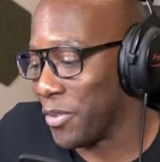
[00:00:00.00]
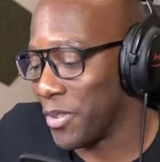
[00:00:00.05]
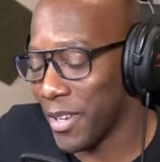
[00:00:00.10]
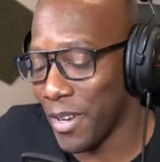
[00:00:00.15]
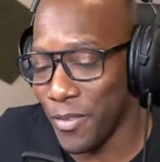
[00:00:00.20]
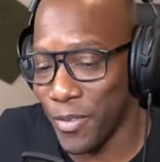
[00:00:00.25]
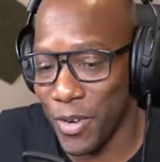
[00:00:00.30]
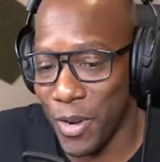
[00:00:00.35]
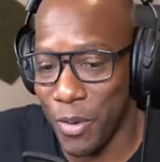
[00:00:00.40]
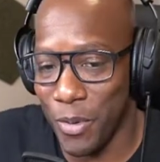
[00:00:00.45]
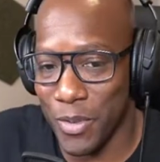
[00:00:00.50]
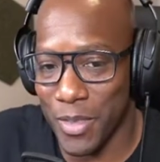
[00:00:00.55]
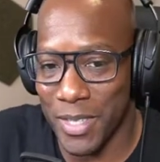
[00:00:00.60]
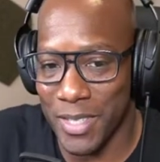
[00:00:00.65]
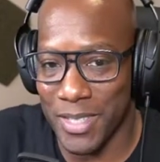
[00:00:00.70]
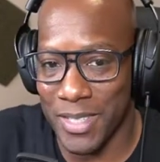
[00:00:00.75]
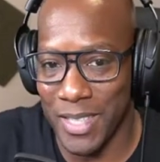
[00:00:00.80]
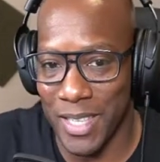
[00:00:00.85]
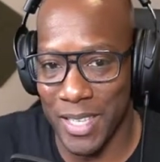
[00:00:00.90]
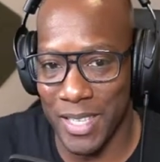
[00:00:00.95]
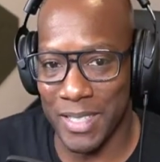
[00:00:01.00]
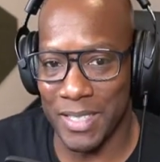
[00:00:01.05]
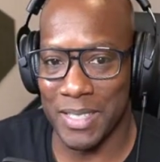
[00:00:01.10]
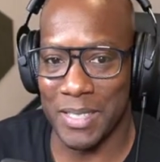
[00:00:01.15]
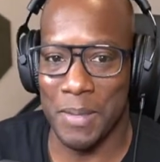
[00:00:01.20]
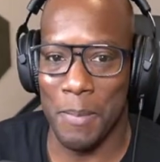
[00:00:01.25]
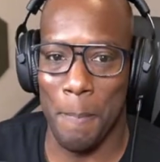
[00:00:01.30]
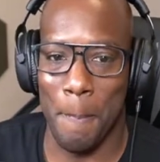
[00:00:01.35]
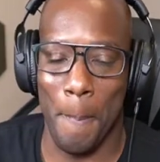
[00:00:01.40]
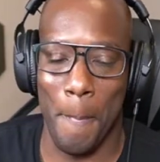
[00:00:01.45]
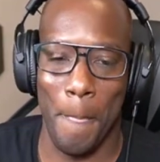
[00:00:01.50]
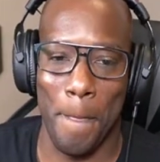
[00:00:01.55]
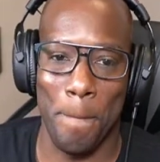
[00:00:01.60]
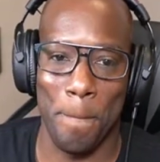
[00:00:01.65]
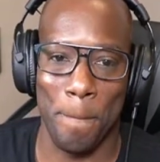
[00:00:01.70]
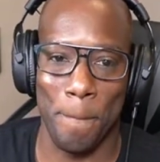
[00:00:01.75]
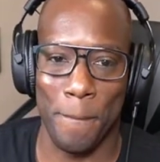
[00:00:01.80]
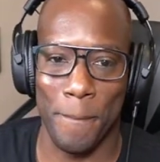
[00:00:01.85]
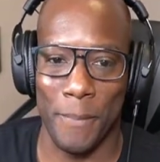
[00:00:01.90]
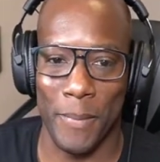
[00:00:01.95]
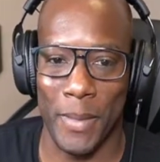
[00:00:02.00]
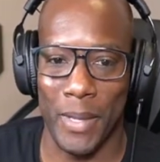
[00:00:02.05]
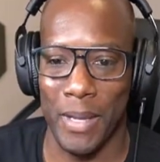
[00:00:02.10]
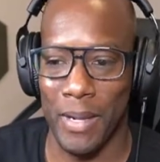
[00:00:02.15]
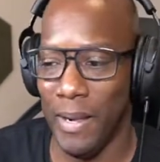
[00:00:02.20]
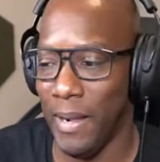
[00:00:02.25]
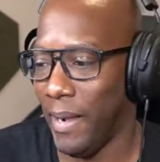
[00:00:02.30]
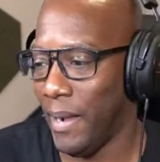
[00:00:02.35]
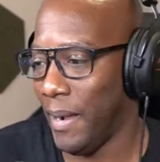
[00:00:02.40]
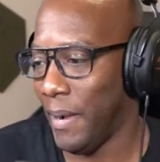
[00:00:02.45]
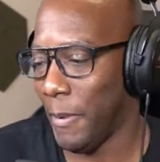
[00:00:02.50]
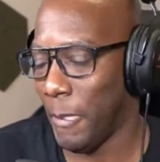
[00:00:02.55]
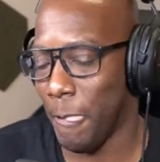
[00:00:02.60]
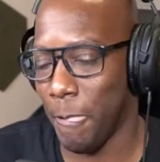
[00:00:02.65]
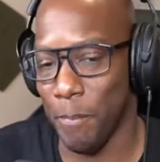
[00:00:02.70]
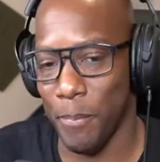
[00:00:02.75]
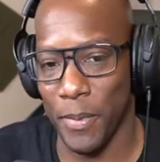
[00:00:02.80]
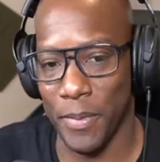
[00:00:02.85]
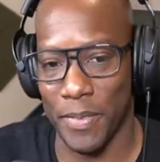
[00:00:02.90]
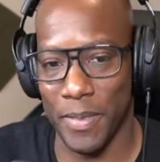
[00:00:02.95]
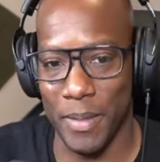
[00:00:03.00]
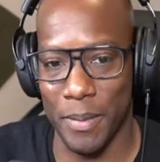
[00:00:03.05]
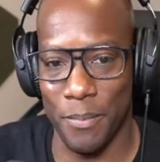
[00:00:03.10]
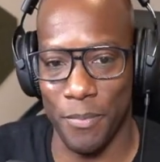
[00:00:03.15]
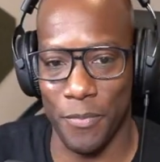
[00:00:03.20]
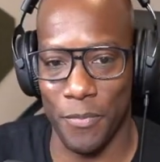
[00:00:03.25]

You never know with these things. But them